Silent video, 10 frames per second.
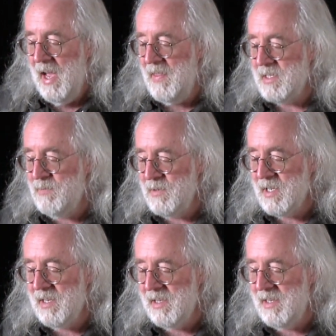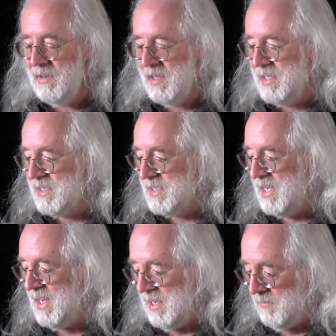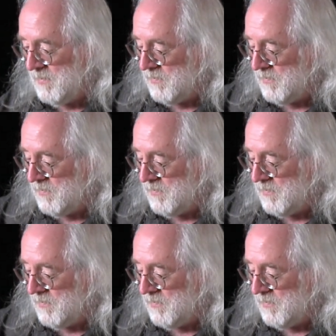And that's most clearly seen